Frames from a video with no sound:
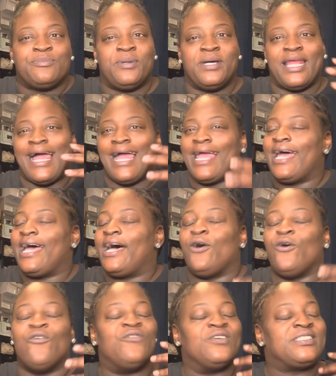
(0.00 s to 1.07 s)
but I got
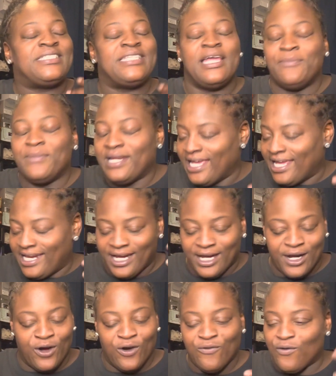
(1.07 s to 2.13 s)
overstimulated
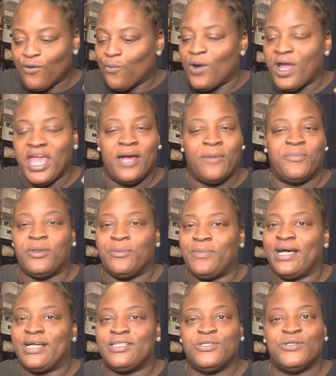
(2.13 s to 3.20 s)
and overwhelmed
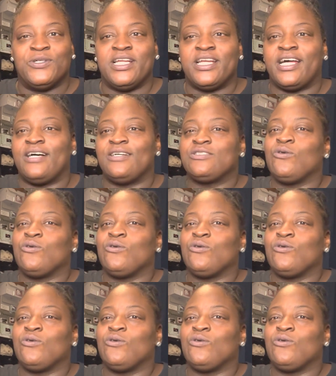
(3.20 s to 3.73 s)
about doing it all.